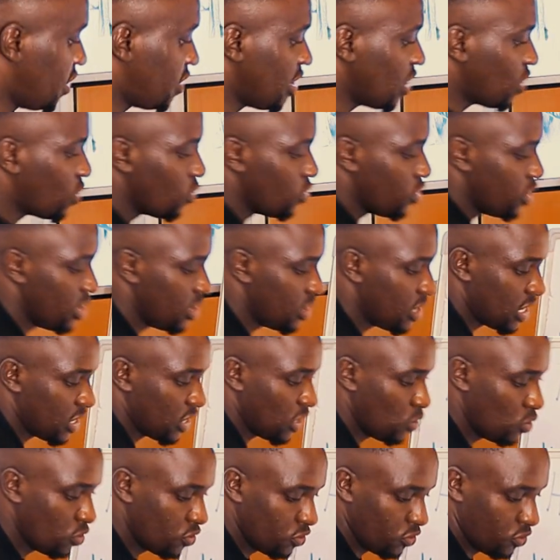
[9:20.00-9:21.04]
The second thing that
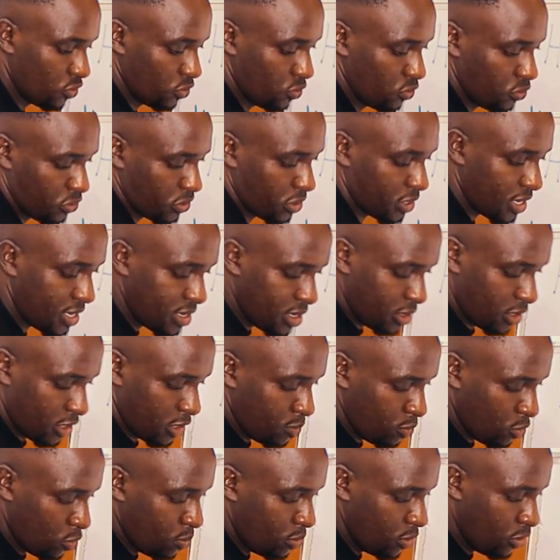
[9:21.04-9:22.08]
I want you to note
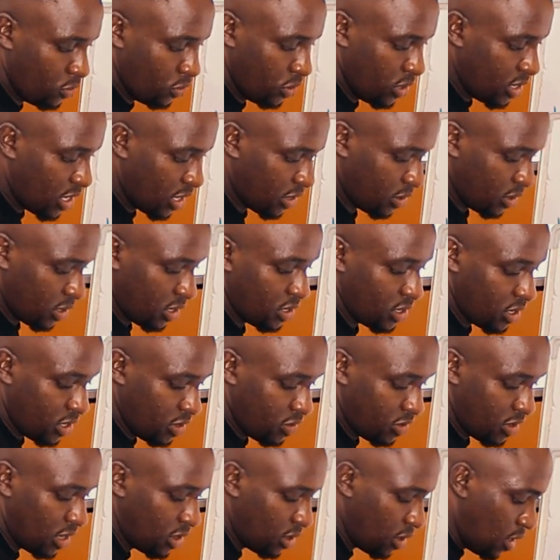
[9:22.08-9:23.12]
anytime you'll be doing a trending
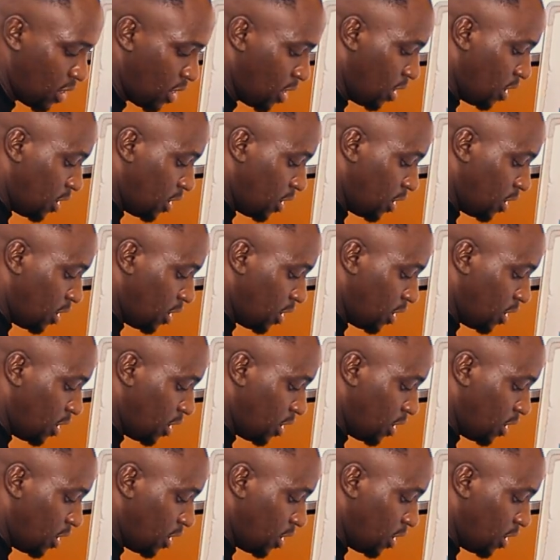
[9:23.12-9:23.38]
is that